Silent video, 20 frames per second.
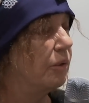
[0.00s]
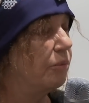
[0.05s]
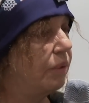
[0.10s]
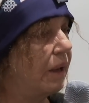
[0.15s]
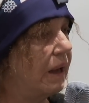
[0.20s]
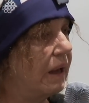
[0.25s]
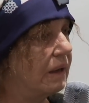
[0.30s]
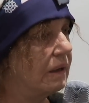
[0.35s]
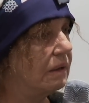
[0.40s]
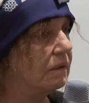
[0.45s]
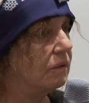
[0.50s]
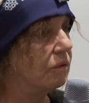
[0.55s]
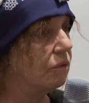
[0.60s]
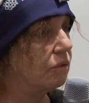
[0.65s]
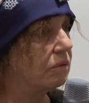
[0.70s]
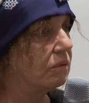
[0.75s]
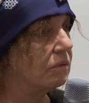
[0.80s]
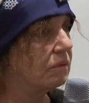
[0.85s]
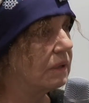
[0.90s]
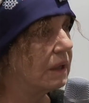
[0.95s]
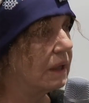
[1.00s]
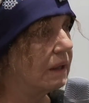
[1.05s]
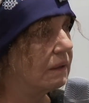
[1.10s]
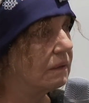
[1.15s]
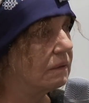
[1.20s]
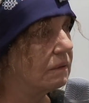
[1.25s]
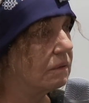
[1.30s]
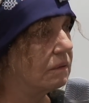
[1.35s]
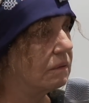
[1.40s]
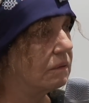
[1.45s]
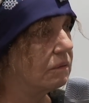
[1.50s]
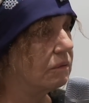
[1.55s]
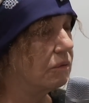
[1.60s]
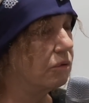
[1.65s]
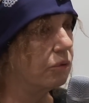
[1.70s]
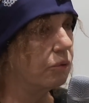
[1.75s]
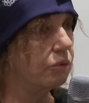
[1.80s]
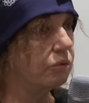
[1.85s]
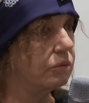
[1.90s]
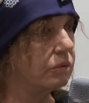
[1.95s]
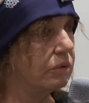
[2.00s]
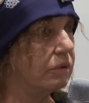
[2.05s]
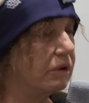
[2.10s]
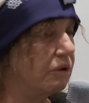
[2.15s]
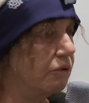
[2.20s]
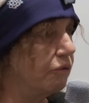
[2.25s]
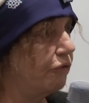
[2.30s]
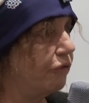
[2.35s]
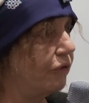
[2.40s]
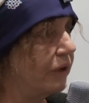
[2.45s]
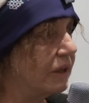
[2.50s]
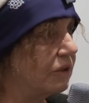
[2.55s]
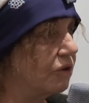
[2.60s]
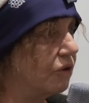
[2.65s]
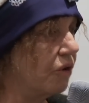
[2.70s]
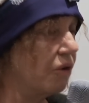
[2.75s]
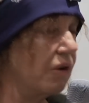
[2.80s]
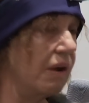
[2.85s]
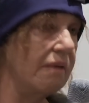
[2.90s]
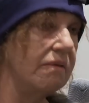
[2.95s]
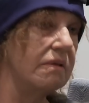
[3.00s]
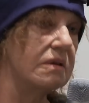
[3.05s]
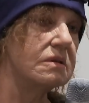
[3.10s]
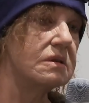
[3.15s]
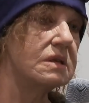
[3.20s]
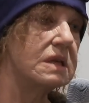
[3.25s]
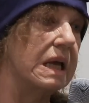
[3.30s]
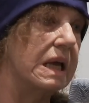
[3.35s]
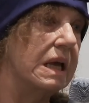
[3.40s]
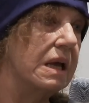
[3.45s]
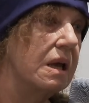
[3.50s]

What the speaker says: pain and you inflict it on others.